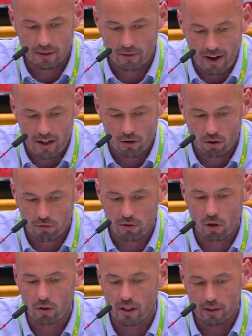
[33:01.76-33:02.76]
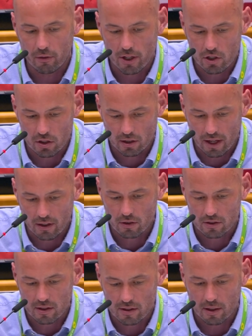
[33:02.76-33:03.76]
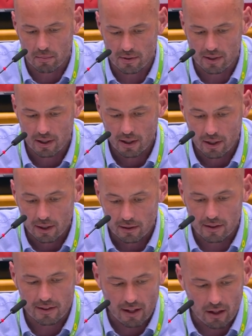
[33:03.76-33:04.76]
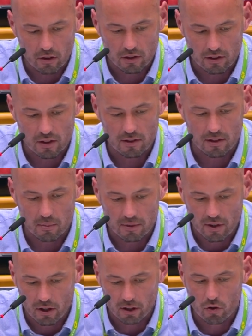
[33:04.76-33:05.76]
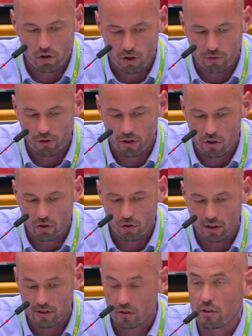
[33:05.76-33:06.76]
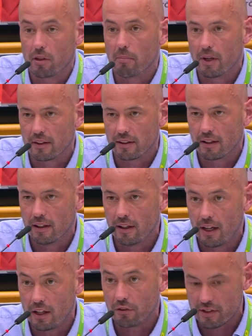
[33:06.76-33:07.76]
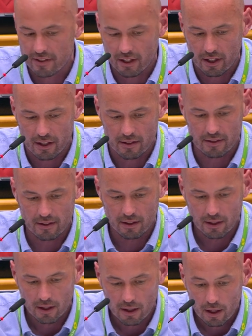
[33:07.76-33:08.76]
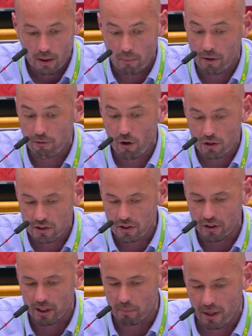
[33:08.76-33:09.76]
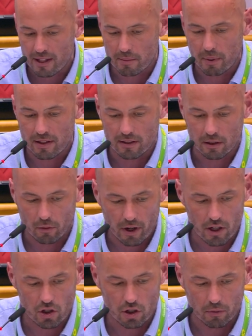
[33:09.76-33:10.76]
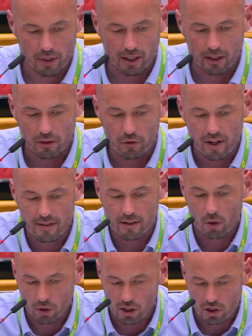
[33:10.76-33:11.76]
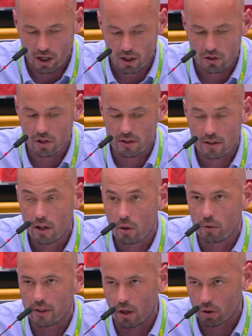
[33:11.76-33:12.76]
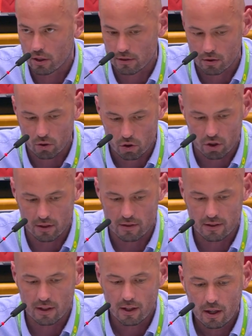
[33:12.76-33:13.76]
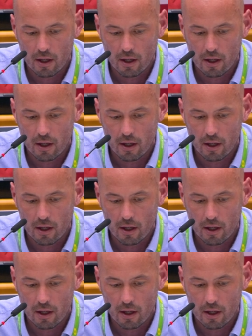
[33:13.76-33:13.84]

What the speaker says: the value of local innovation ecosystems. These ecosystems are crucial for ensuring sustainability and resilience. By fostering place-based innovation, we can address local challenges with local solutions,